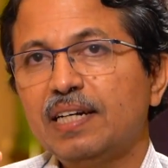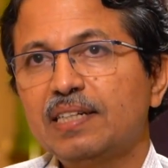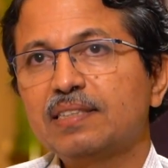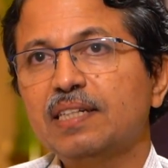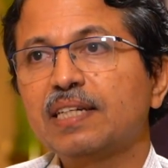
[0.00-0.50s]

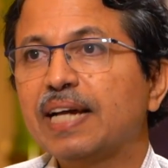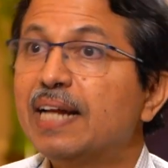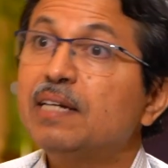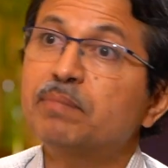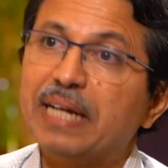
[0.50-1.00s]
It's in
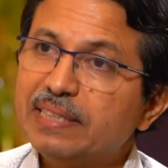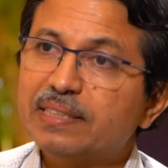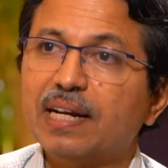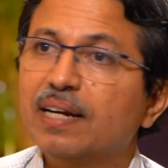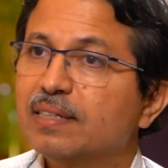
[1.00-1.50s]
gallium
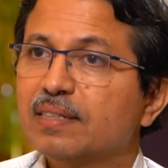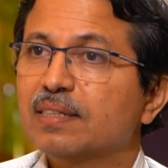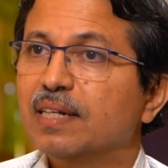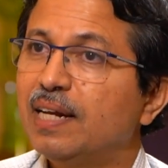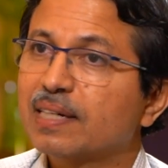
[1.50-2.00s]
nitride
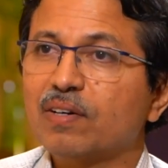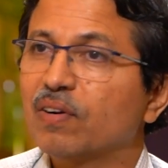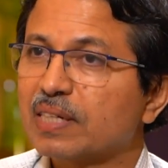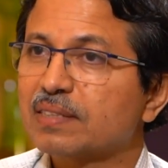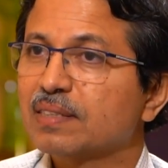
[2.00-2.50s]
electronics.